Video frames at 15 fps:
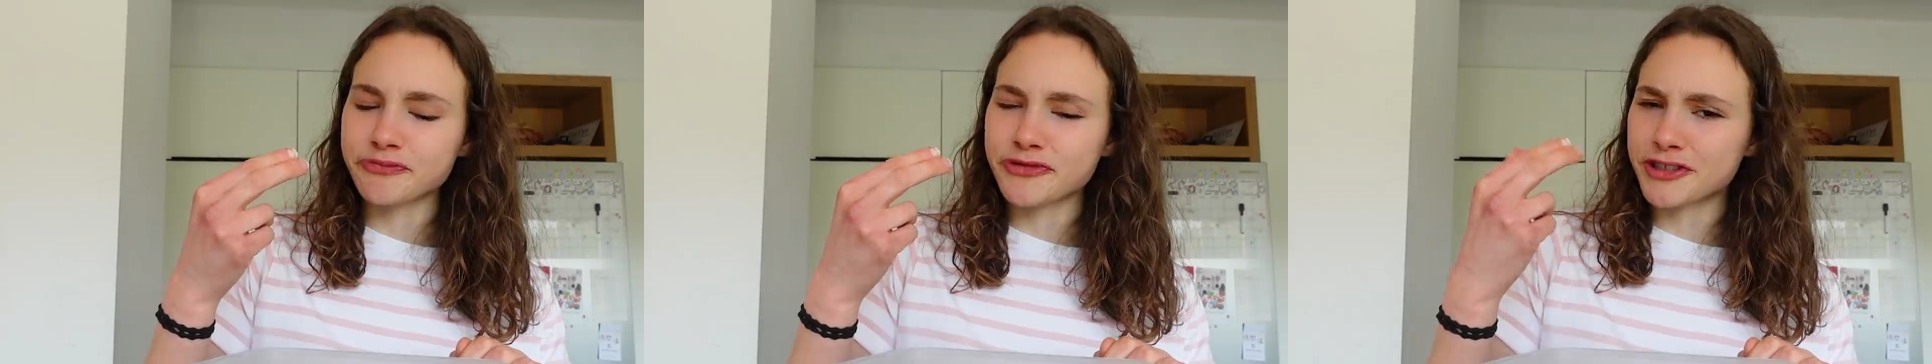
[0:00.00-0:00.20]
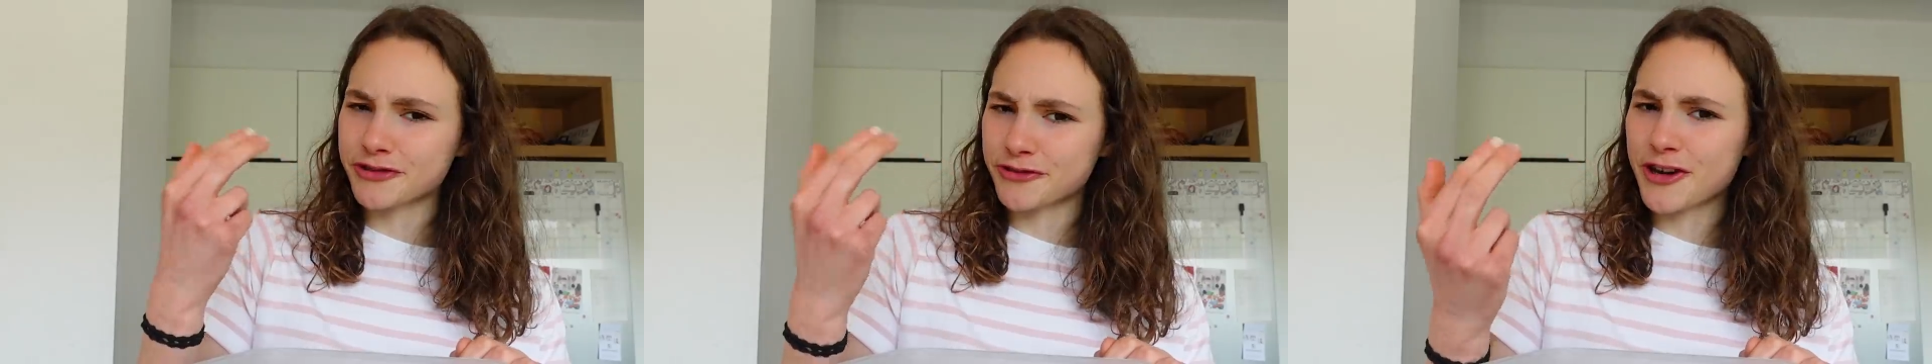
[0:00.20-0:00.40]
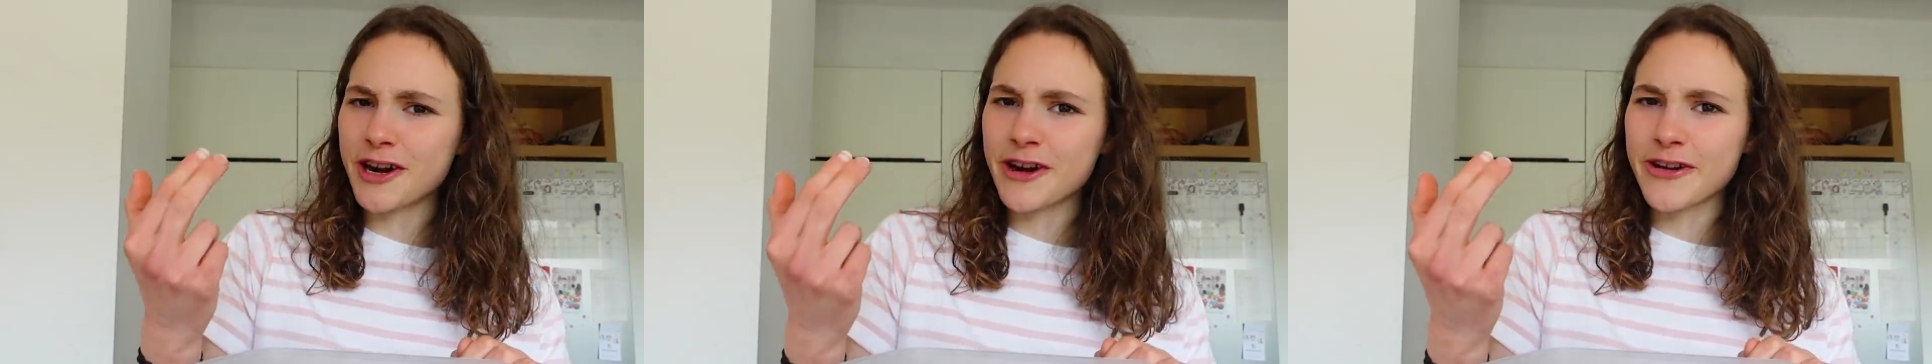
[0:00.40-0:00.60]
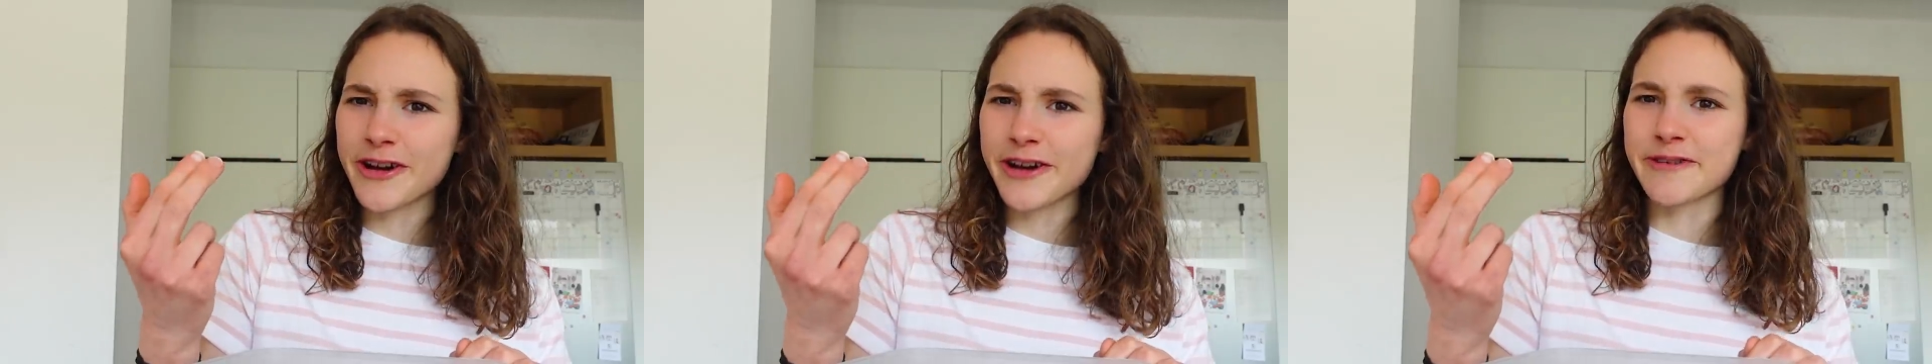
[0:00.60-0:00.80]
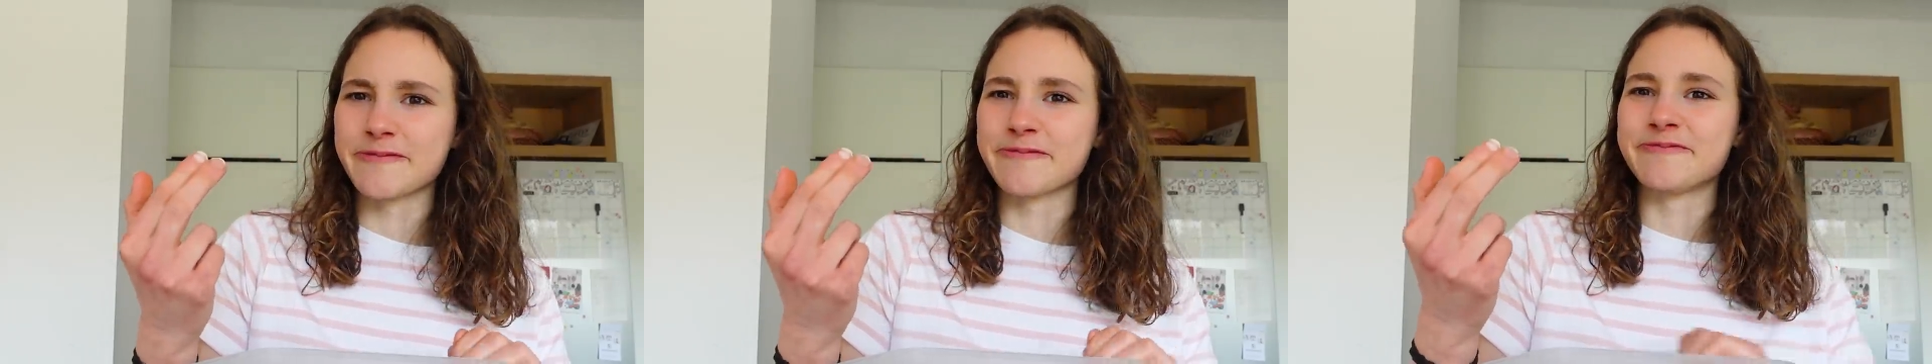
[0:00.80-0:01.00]
It's really
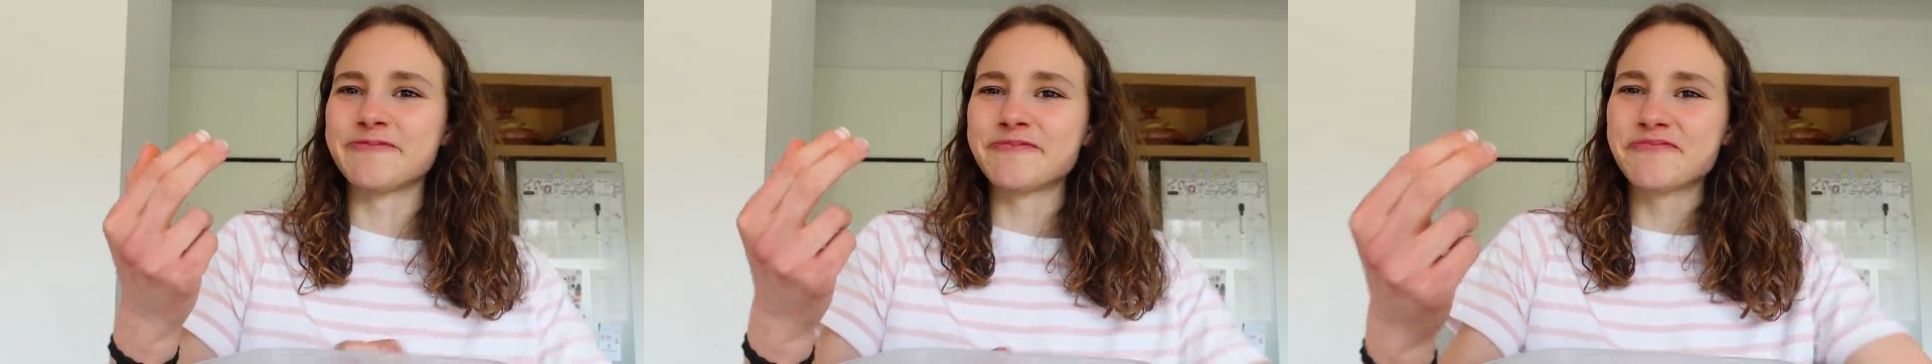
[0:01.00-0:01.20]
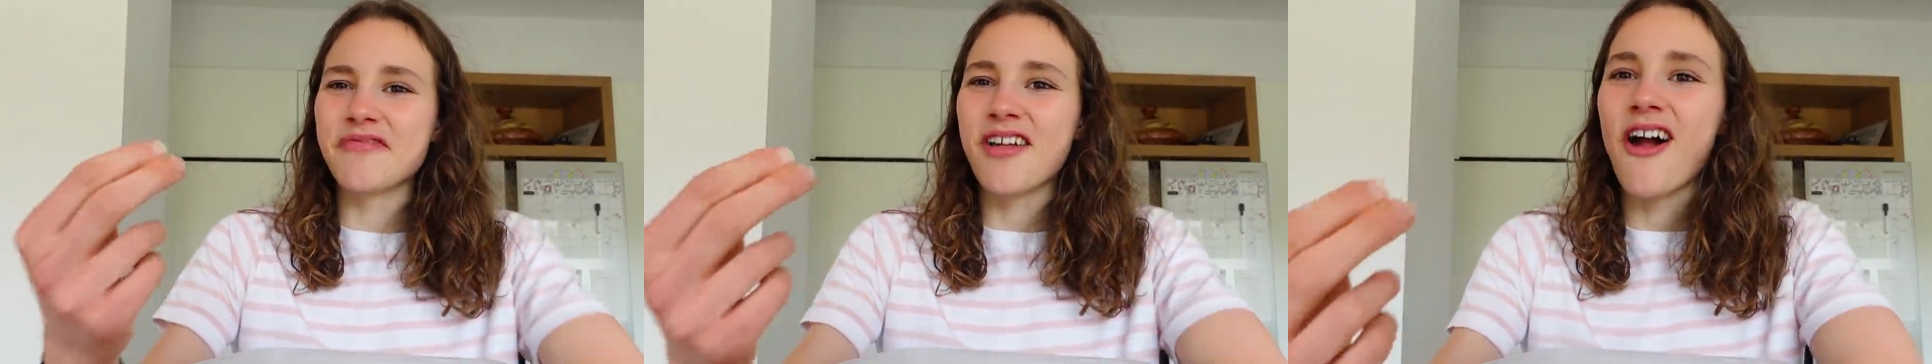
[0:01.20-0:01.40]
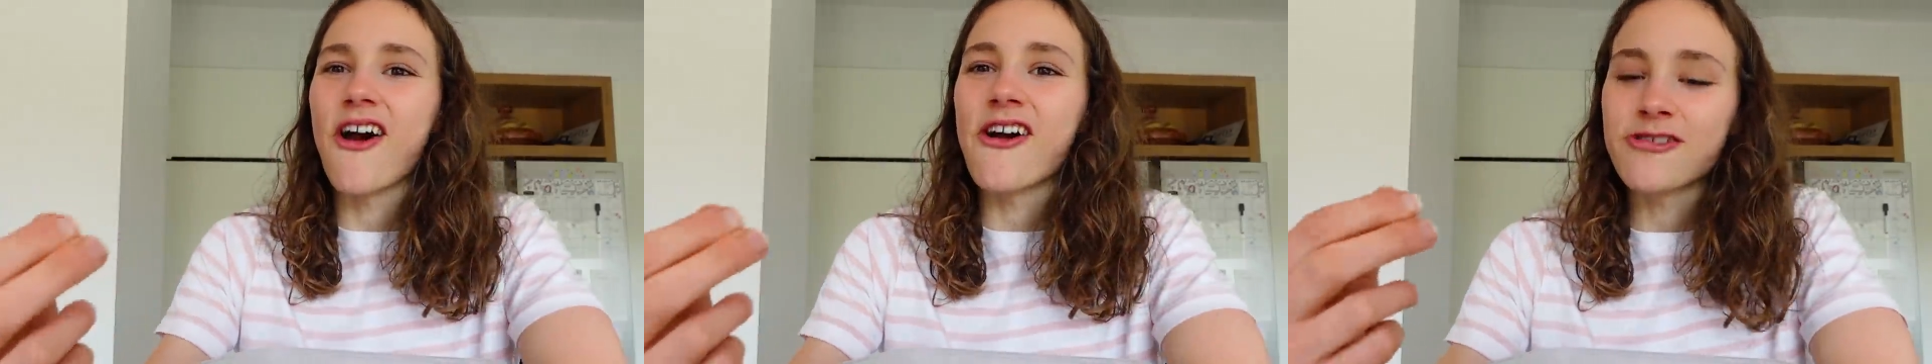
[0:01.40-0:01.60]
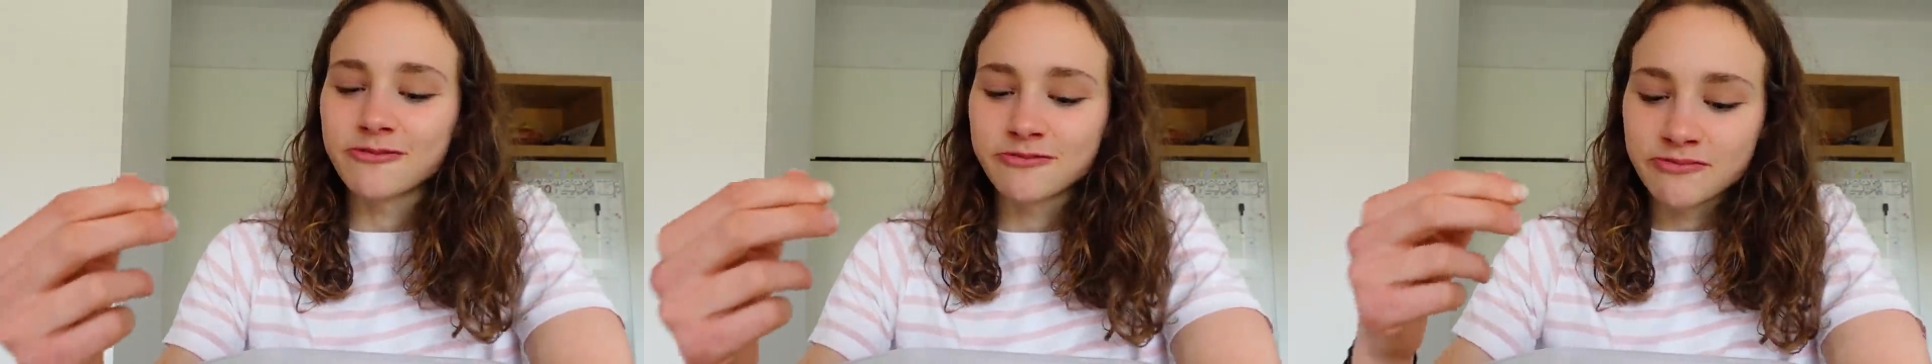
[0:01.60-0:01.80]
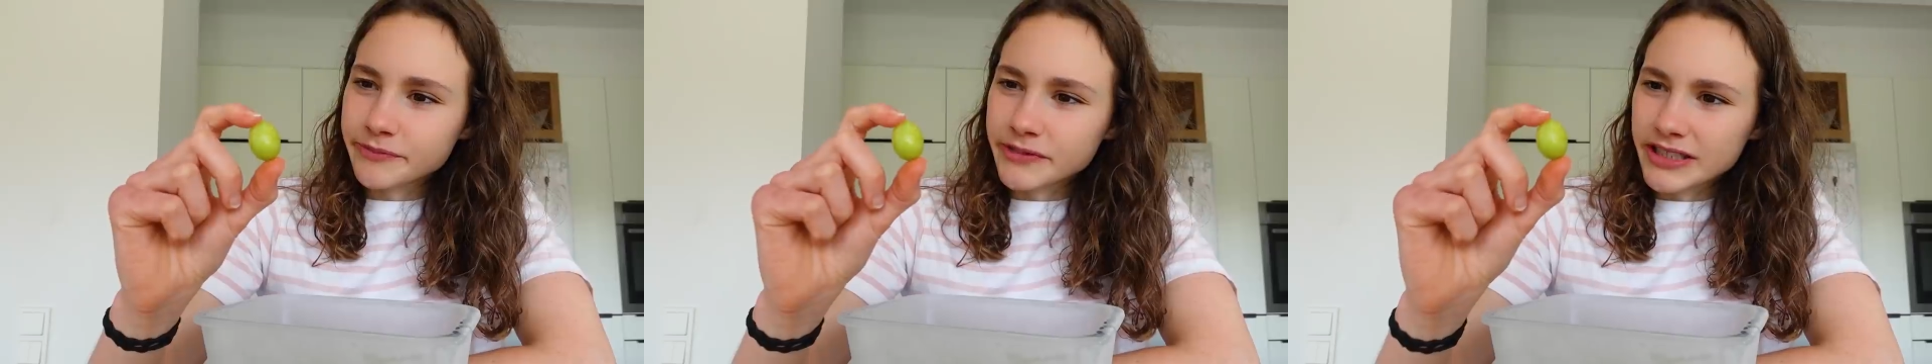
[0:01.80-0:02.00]
good.
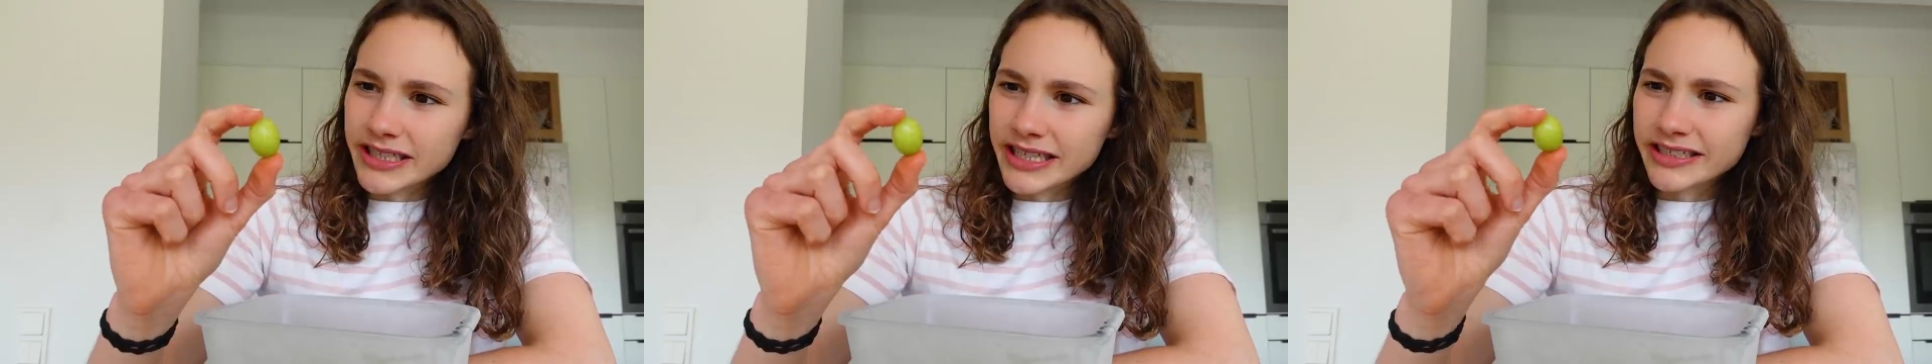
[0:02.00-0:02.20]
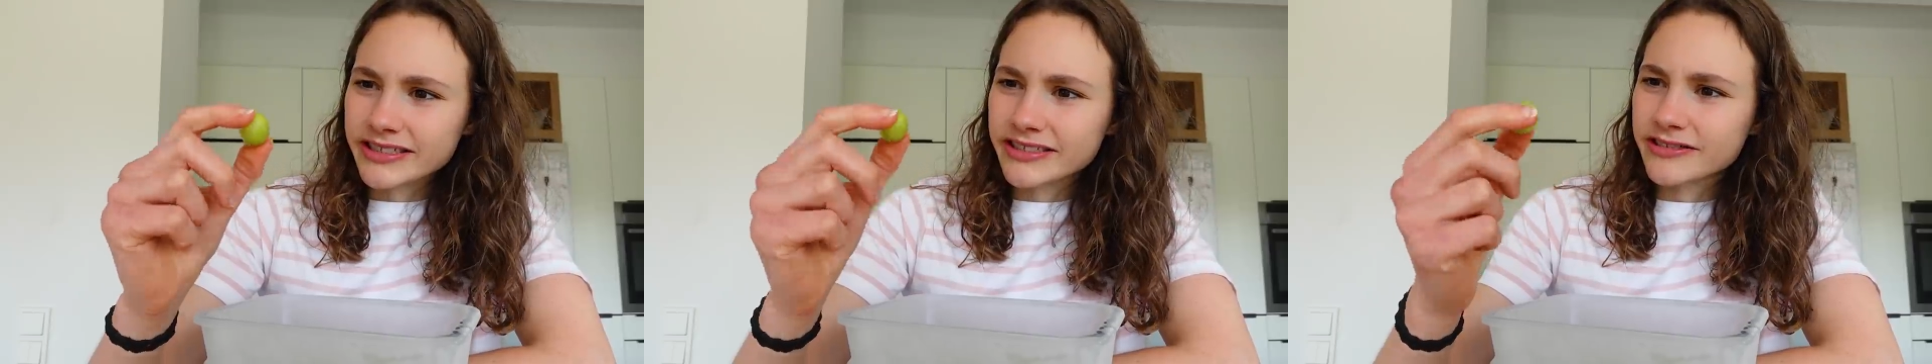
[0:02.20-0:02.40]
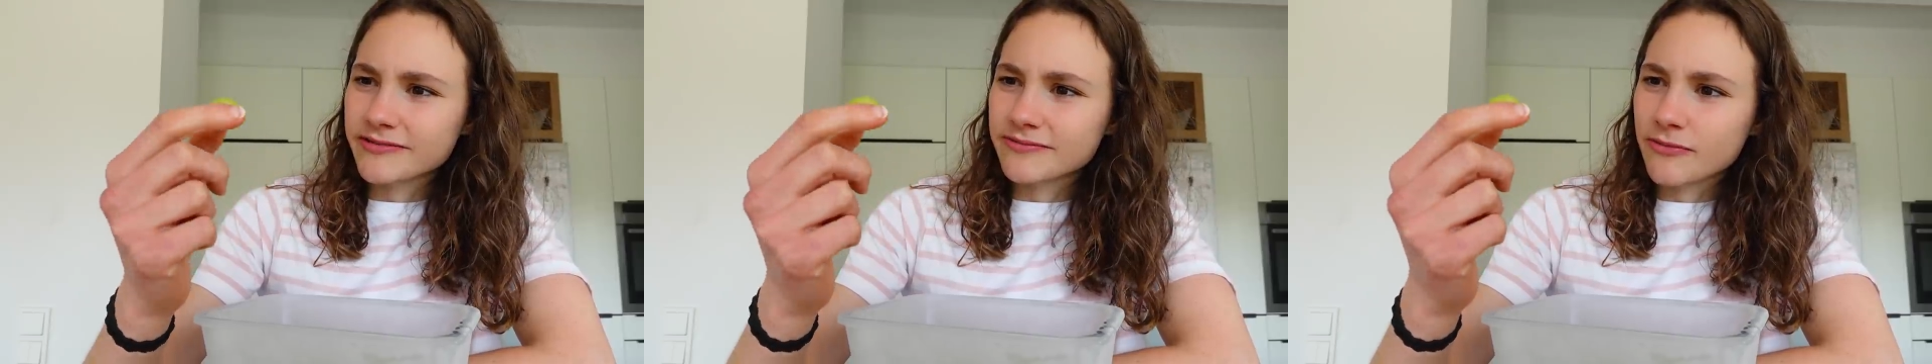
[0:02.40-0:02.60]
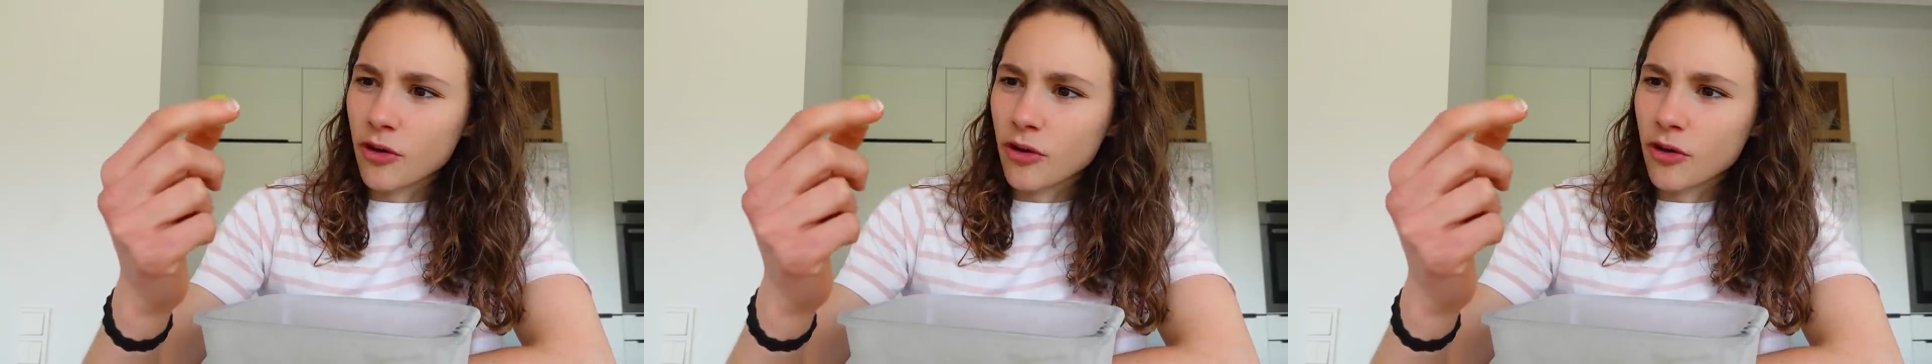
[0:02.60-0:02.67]
It tastes